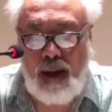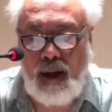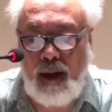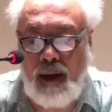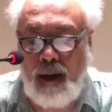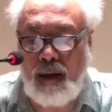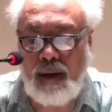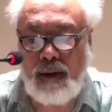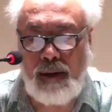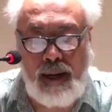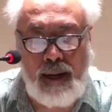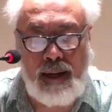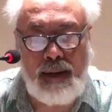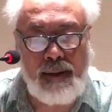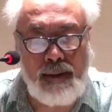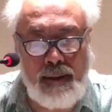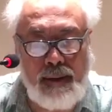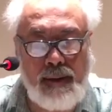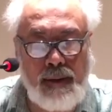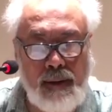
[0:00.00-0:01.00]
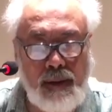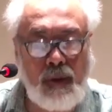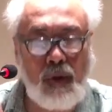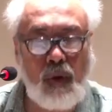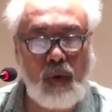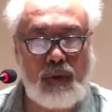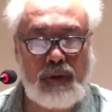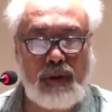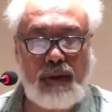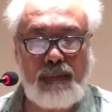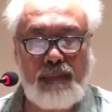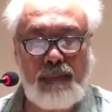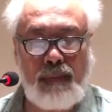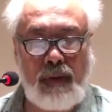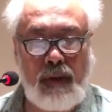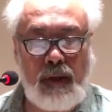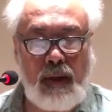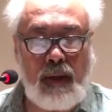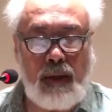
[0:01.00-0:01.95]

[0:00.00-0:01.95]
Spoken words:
are, and I quote him,